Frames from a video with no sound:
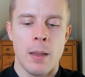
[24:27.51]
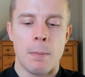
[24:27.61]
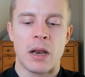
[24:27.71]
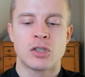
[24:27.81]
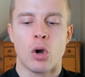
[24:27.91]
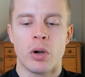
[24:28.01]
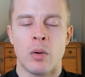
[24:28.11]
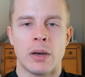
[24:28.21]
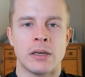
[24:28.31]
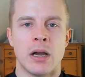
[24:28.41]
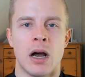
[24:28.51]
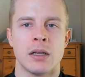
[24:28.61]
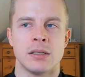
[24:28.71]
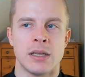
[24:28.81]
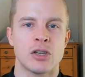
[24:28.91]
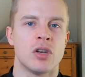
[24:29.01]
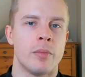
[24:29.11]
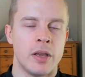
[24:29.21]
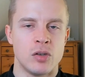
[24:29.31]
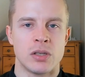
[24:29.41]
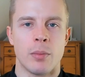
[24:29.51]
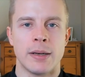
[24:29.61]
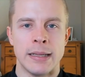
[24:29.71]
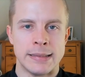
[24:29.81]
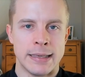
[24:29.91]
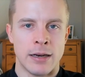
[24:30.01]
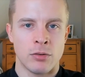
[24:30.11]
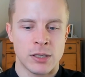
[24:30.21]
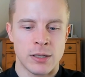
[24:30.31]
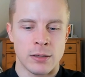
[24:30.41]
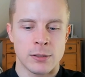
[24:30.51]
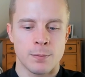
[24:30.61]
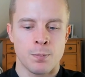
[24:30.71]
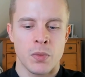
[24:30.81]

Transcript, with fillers: Melatonin, what it does is actually makes you somewhat insulin resistant.